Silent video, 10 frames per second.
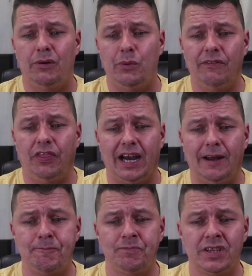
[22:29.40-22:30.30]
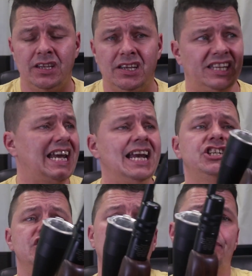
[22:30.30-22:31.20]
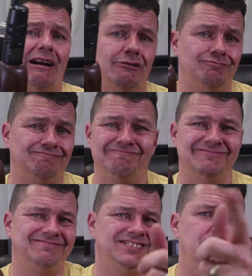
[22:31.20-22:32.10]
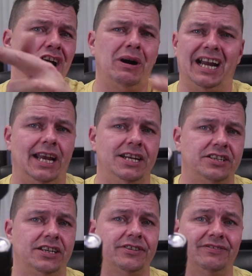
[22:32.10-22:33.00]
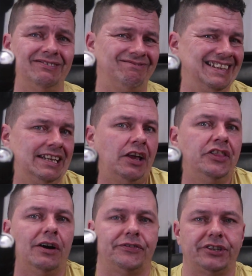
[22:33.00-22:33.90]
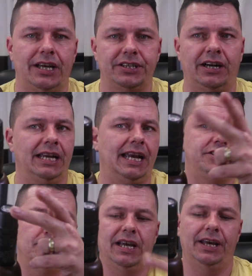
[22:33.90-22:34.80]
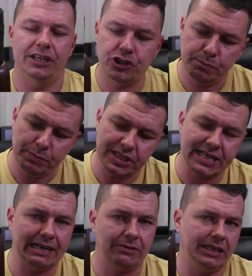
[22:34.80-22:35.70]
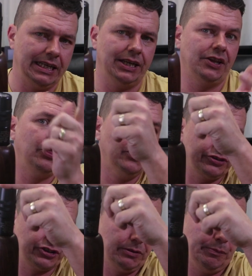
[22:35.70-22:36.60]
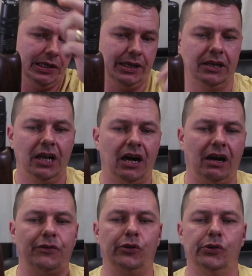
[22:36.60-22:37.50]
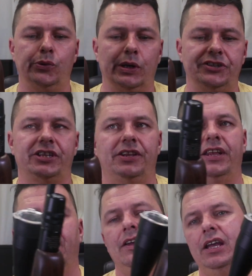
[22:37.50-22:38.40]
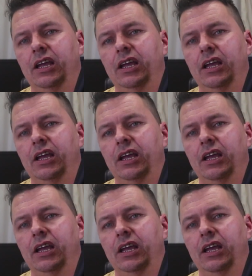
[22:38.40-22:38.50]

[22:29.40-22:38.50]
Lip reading: with that. The gauge near the barrel. You know I hate it. Enough said. I hate them there. They should be down here, not up here. I've always said that.